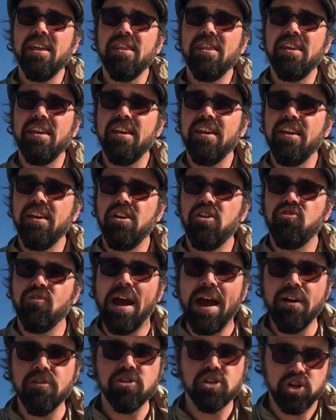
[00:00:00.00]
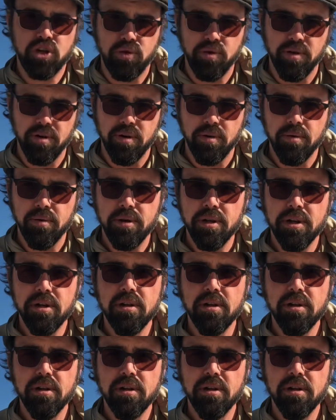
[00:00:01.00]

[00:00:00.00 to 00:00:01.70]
the ground crew,